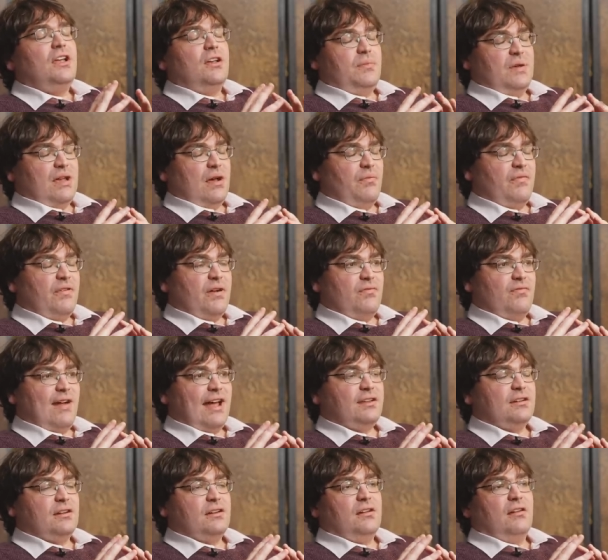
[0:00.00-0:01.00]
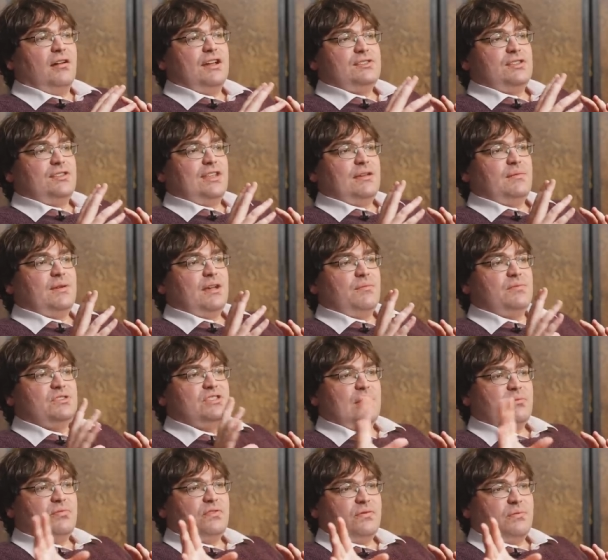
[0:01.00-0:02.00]
become very radicalised and they become
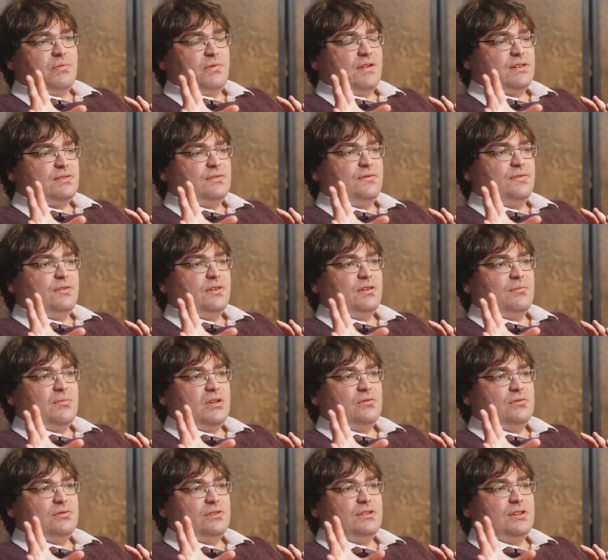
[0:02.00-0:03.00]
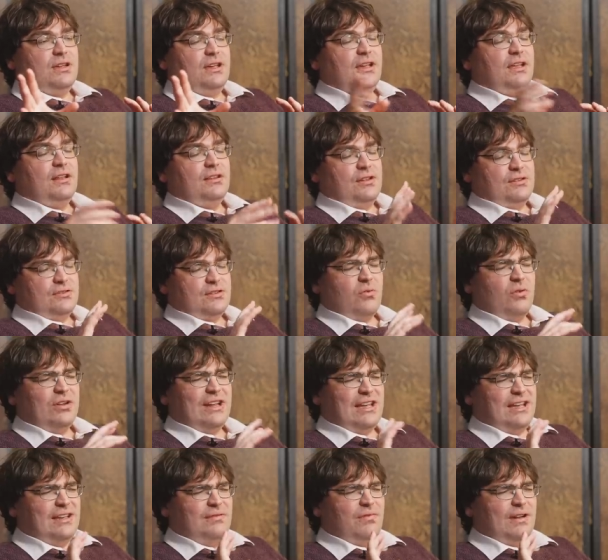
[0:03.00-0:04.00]
separate from the rest of the community and so on.
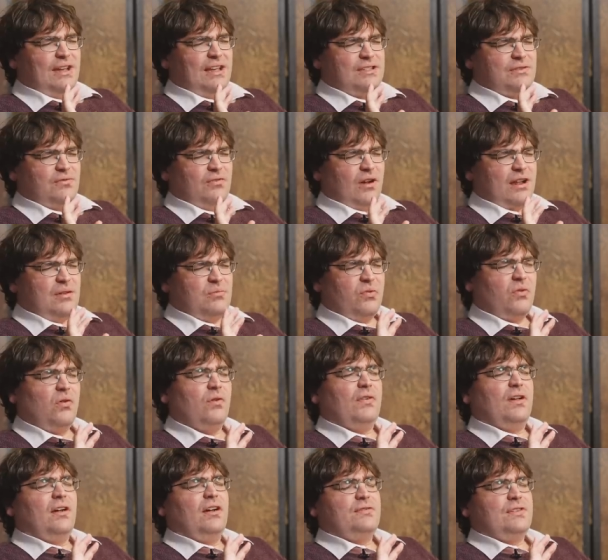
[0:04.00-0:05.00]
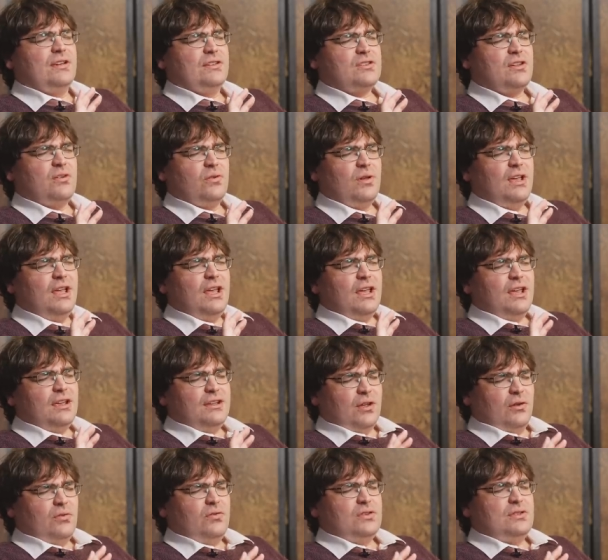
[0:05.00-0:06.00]
He really is a great prophet, I think. So, you
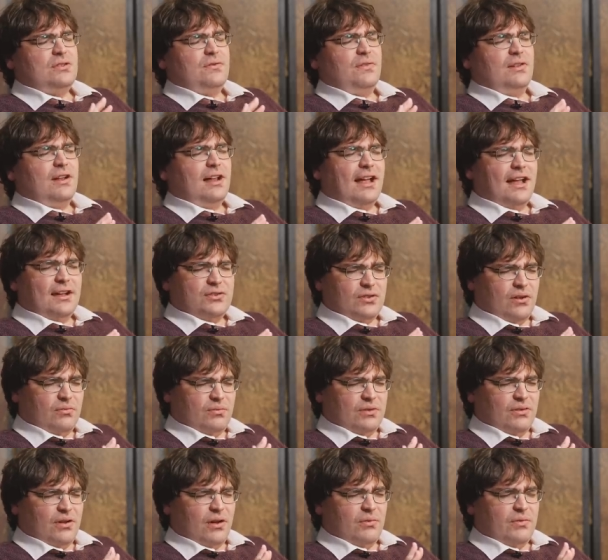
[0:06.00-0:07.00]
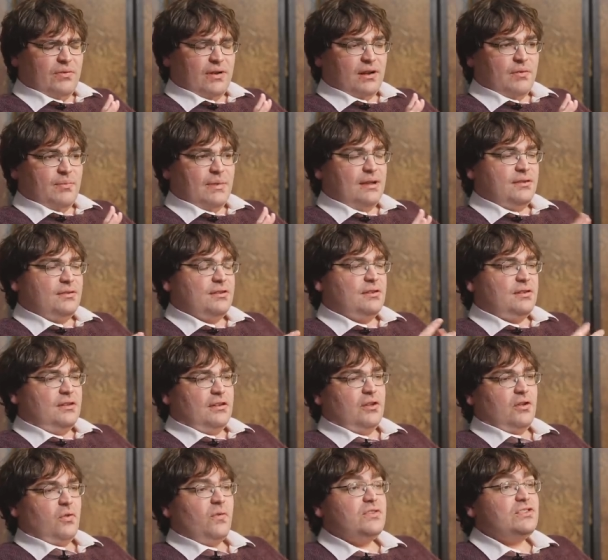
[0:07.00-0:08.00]
know, Christopher Lasch, I would recommend,
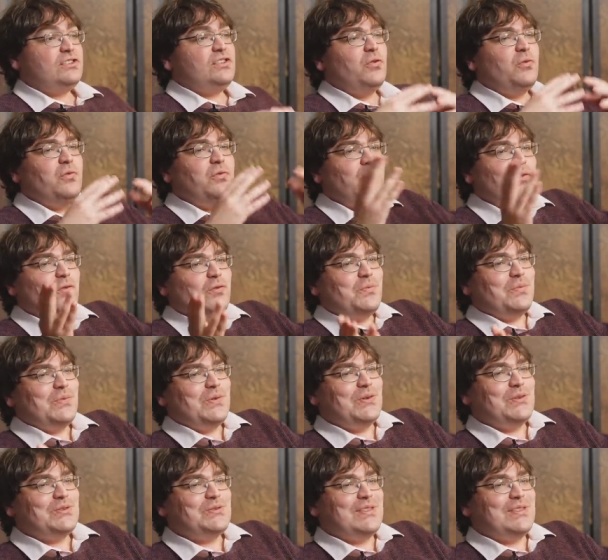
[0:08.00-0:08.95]
and obviously all Forum books